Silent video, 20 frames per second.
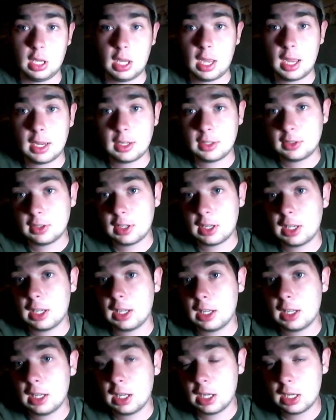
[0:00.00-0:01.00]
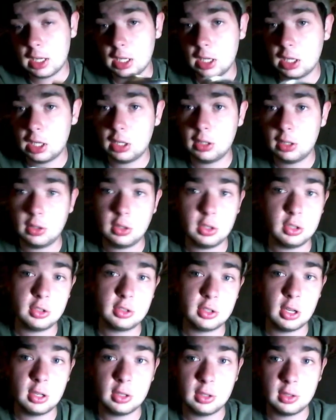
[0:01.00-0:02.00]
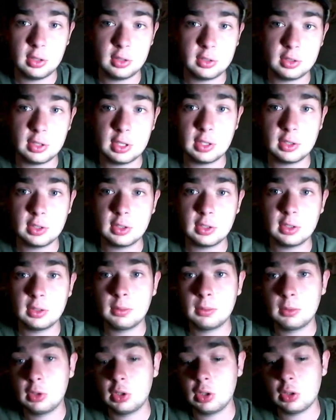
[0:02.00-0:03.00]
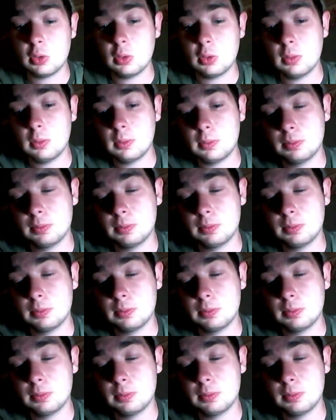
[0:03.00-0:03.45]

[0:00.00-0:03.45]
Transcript: I'd say a good start to the season, too.